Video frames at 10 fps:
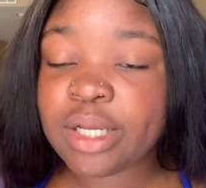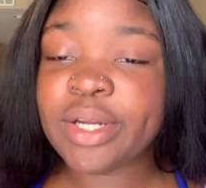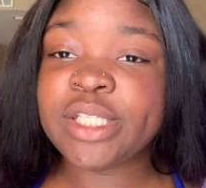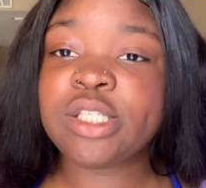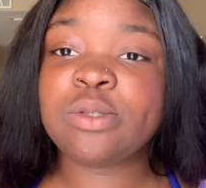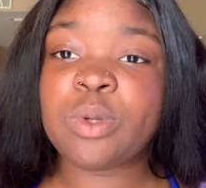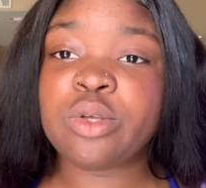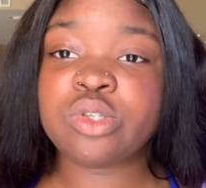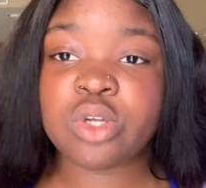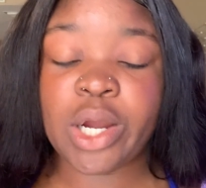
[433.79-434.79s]
this is when
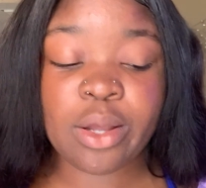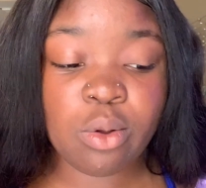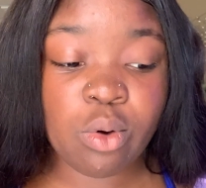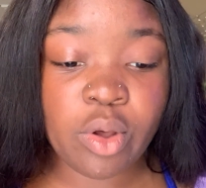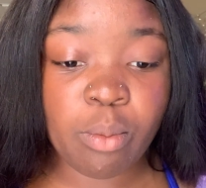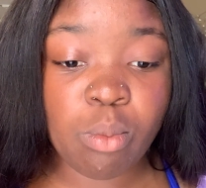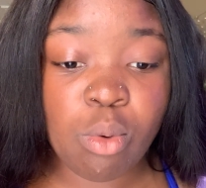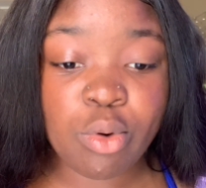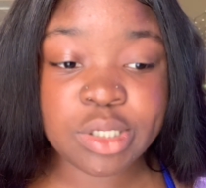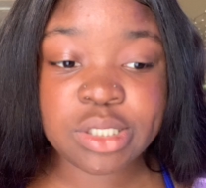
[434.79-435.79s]
you start going
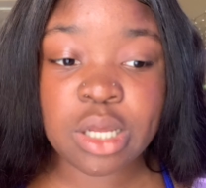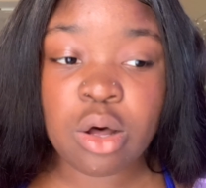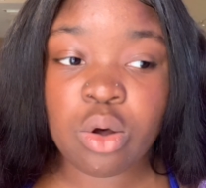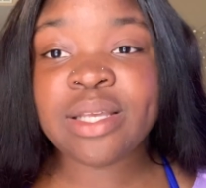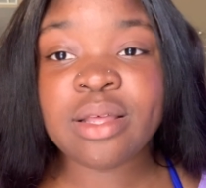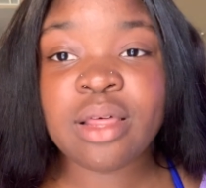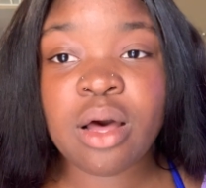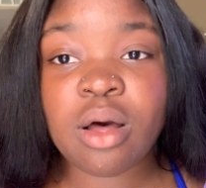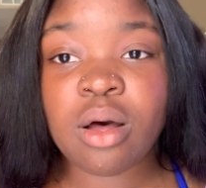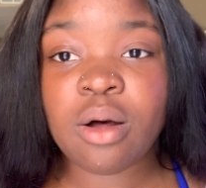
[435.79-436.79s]
more so to
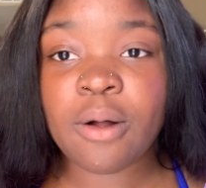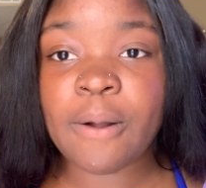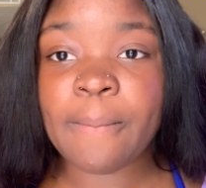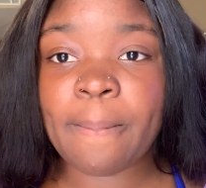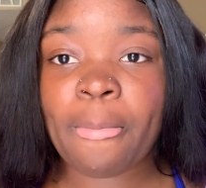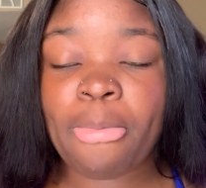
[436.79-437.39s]
the